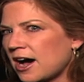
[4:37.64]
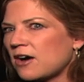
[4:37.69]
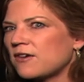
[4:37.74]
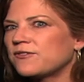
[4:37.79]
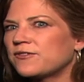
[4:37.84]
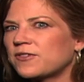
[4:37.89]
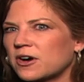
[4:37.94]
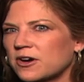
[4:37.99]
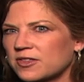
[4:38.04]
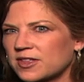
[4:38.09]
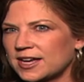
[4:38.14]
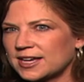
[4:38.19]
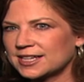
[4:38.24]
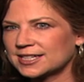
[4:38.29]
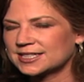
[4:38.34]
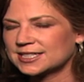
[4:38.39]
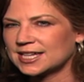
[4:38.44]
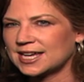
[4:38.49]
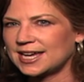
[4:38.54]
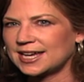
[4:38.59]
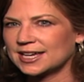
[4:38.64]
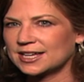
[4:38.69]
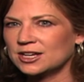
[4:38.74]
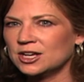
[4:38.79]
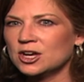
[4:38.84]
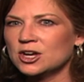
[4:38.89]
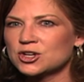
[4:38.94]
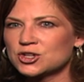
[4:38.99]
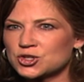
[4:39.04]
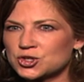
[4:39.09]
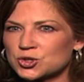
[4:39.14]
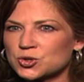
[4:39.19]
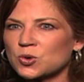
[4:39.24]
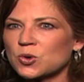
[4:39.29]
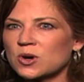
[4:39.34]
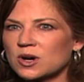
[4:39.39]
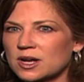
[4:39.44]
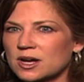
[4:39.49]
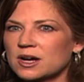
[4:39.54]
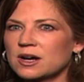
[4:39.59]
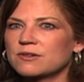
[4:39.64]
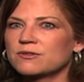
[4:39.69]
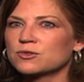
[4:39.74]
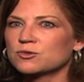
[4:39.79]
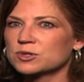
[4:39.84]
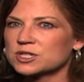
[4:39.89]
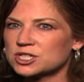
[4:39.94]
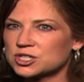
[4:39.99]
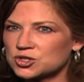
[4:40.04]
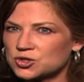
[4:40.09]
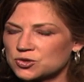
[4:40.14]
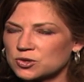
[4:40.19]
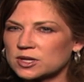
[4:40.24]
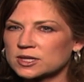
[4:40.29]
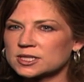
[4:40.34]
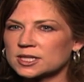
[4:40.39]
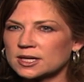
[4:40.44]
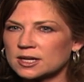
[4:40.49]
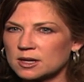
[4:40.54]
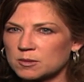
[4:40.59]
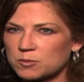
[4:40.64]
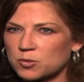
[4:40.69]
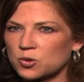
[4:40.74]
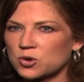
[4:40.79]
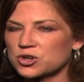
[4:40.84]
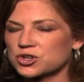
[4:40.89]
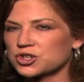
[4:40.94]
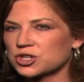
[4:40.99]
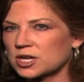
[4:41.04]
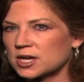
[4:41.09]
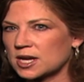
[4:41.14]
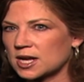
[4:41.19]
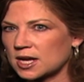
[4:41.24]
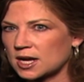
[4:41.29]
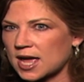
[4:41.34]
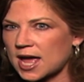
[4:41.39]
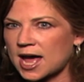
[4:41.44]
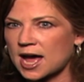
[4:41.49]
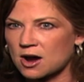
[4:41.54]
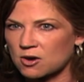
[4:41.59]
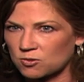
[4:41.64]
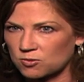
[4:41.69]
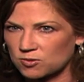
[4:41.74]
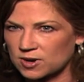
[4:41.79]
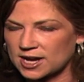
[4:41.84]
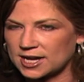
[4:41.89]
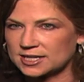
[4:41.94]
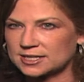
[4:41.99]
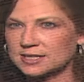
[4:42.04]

far they can take it short of restricting abortion outright.